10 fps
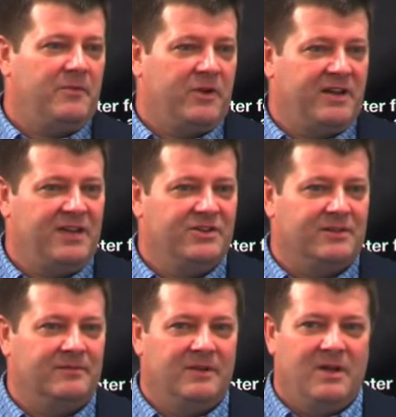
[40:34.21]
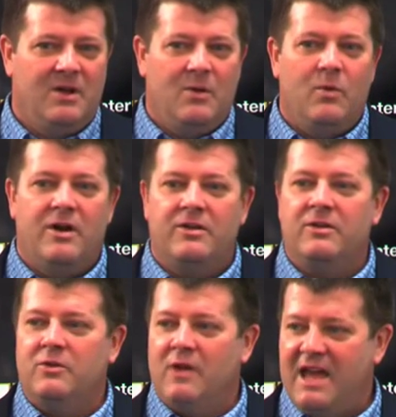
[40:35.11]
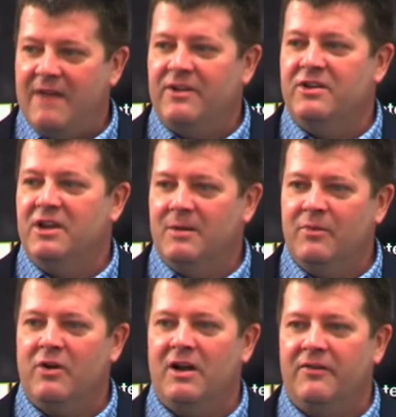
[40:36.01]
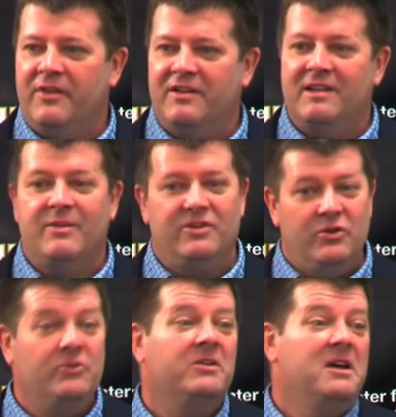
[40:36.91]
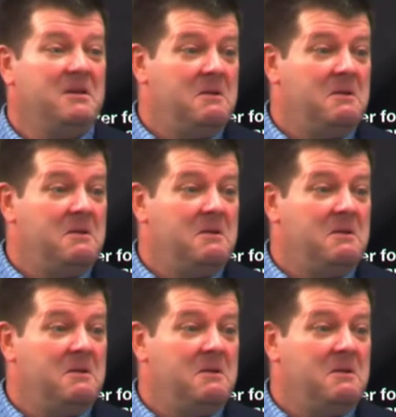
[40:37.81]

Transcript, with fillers: attention, where you have a number of things that have been used